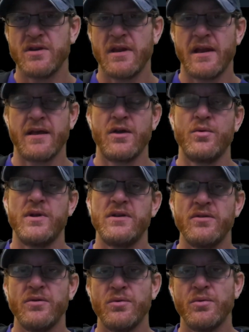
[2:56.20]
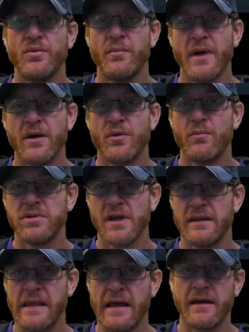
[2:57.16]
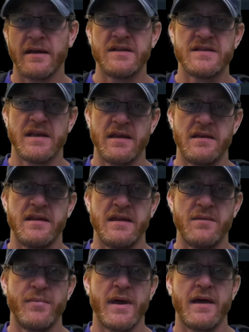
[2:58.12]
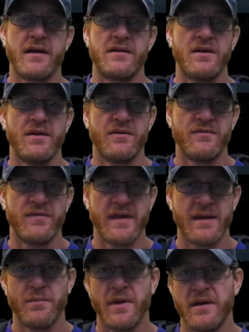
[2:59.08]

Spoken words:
that I go into about bloodlines and the impact of them